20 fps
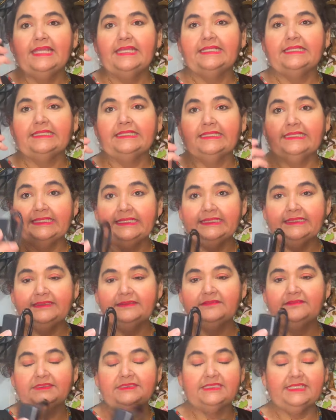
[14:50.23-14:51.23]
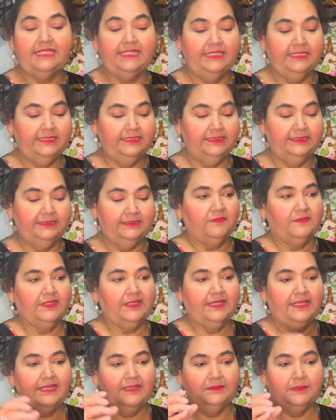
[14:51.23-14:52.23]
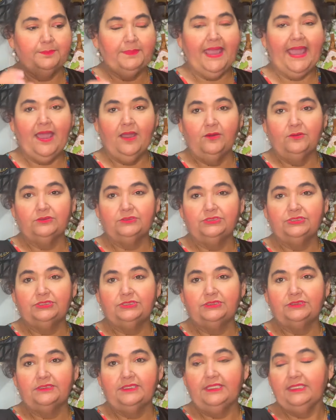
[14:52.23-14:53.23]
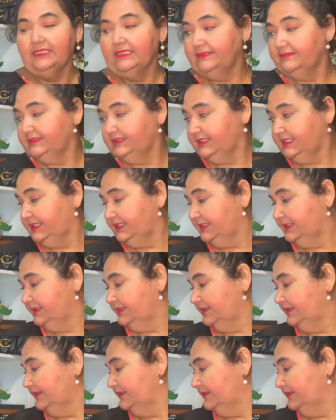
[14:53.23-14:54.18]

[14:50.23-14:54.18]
lives in the pouch. It lives in